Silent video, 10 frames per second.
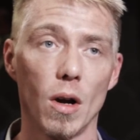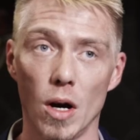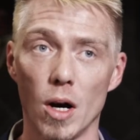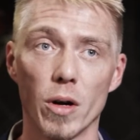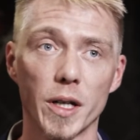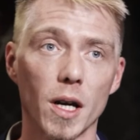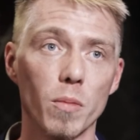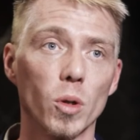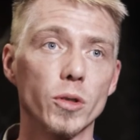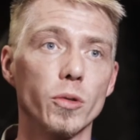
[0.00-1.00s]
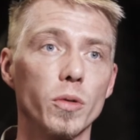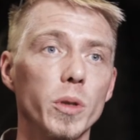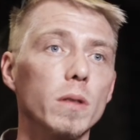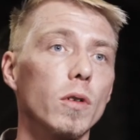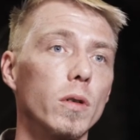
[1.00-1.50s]
how I came also to be
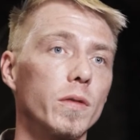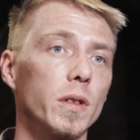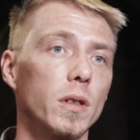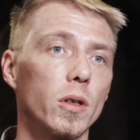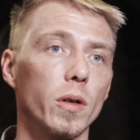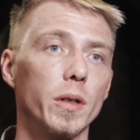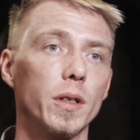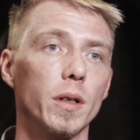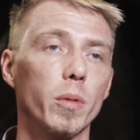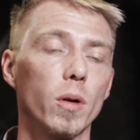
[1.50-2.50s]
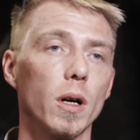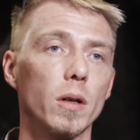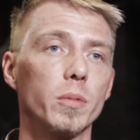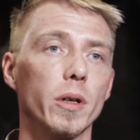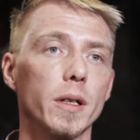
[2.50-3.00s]
involved in the current Ebola
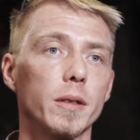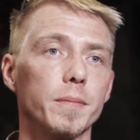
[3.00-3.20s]
outbreak.